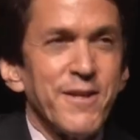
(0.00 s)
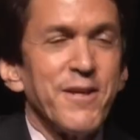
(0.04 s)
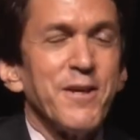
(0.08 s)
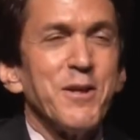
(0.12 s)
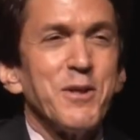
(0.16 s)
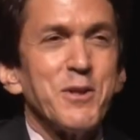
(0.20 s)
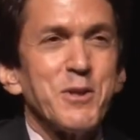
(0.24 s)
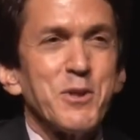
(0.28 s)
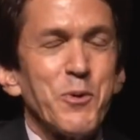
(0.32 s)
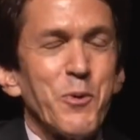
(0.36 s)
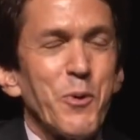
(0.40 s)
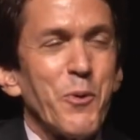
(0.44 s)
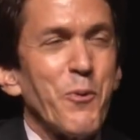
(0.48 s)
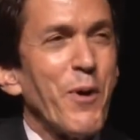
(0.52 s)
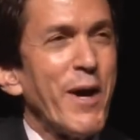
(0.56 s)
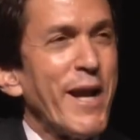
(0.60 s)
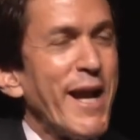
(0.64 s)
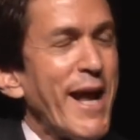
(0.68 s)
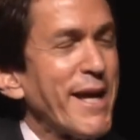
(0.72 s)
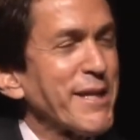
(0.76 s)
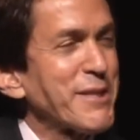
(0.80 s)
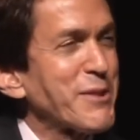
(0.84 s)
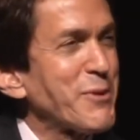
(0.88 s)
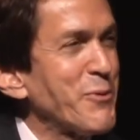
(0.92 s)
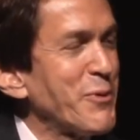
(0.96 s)
So we went
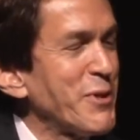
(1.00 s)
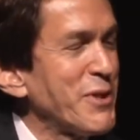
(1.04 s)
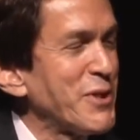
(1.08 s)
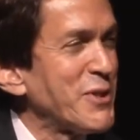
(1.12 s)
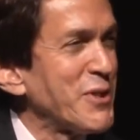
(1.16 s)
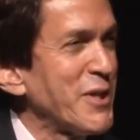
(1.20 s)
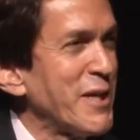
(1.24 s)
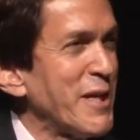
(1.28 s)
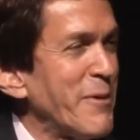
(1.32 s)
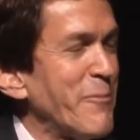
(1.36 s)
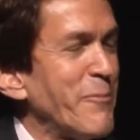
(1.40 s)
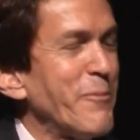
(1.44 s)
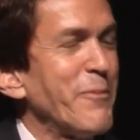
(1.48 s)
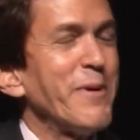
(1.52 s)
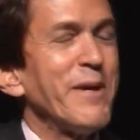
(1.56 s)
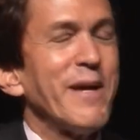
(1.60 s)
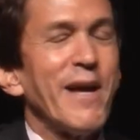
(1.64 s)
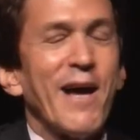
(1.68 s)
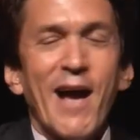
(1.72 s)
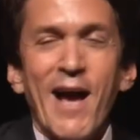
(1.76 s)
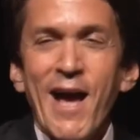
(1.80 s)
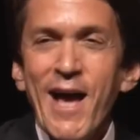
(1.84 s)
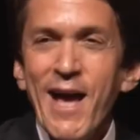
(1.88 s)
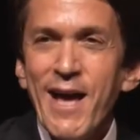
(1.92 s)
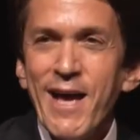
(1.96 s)
out to a gym.
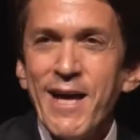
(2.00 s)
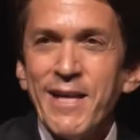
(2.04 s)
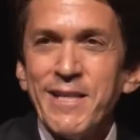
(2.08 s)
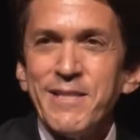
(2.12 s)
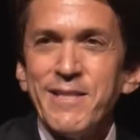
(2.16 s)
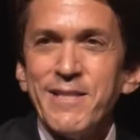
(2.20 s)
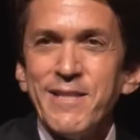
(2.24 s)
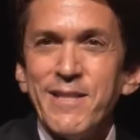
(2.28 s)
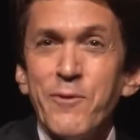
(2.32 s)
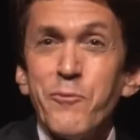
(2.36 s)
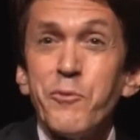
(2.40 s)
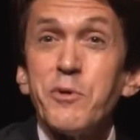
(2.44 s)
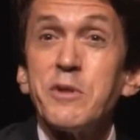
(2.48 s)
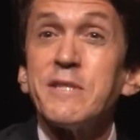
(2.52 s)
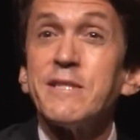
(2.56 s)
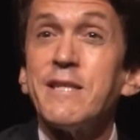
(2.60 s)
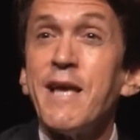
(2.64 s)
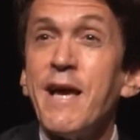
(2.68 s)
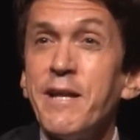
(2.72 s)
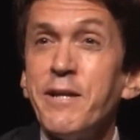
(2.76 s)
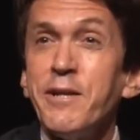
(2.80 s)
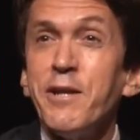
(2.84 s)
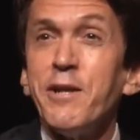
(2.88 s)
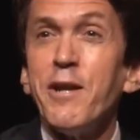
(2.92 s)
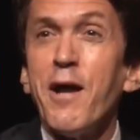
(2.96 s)
It was
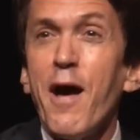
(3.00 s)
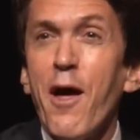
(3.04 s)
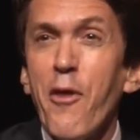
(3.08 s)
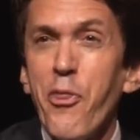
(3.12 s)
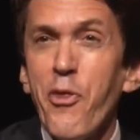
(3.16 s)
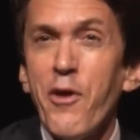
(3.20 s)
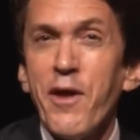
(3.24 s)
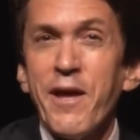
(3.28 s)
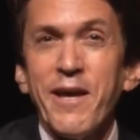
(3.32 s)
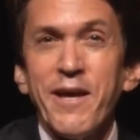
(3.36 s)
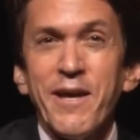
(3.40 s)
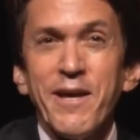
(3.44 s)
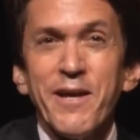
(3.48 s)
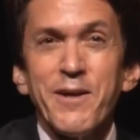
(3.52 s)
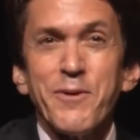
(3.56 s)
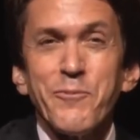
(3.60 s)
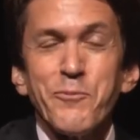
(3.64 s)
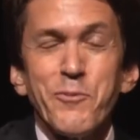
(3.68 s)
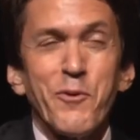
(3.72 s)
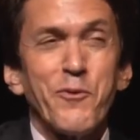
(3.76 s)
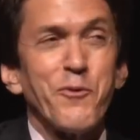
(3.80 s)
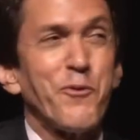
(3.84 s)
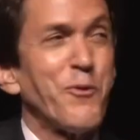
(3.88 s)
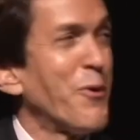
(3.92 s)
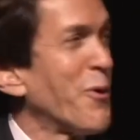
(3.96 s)
10-0
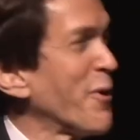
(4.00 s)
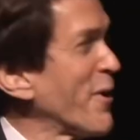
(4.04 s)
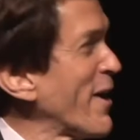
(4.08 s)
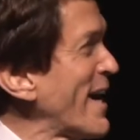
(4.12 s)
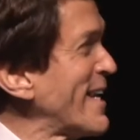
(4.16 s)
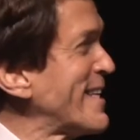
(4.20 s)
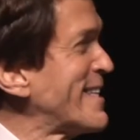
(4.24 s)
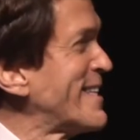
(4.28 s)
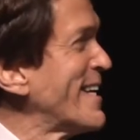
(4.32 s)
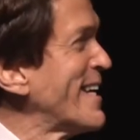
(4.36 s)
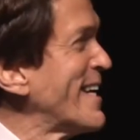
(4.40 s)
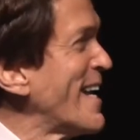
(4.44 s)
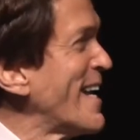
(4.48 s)
before I did